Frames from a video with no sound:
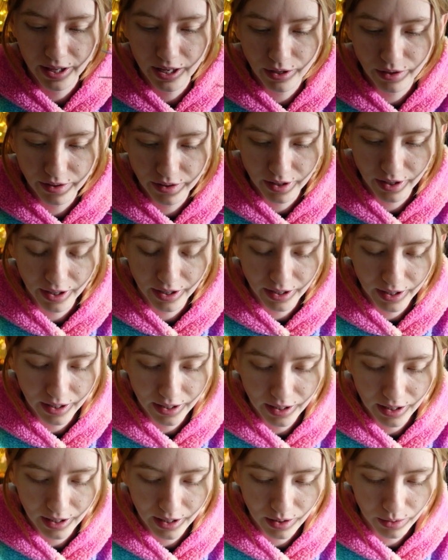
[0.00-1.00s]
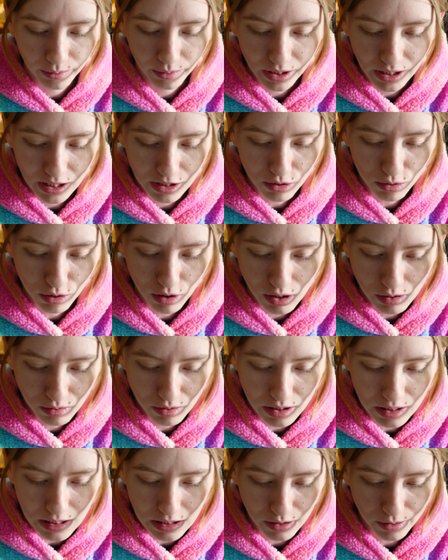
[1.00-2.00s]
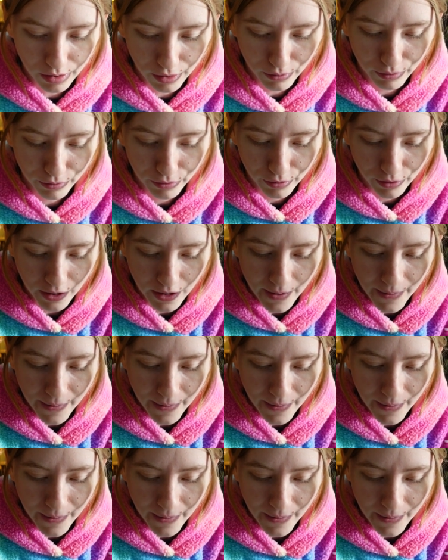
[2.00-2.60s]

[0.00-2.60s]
then we get to close this off,